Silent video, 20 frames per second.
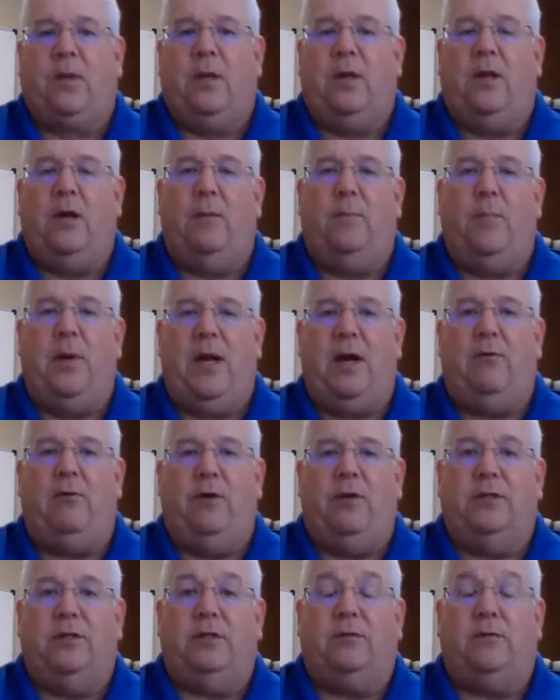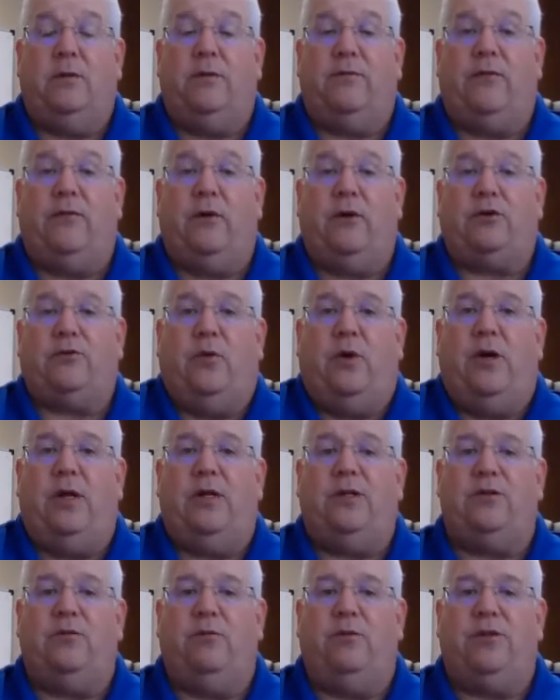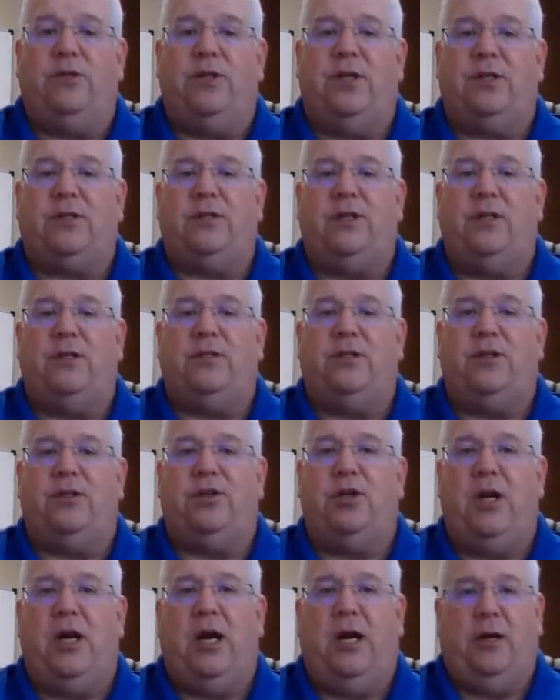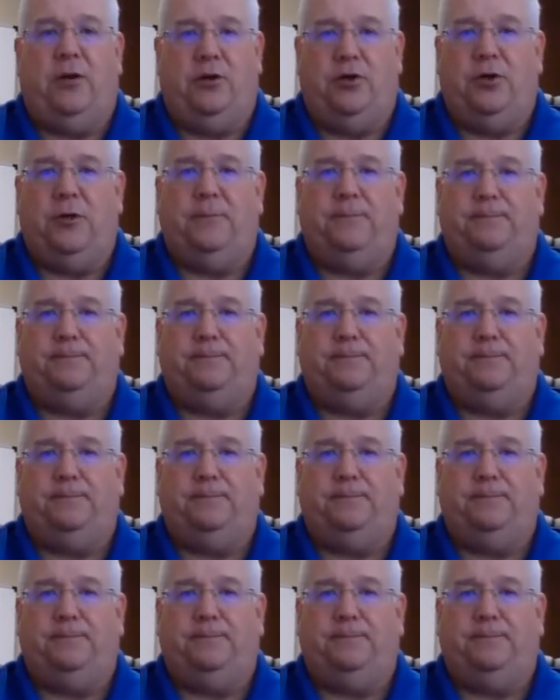They're big ones. The first one is a resistance to change.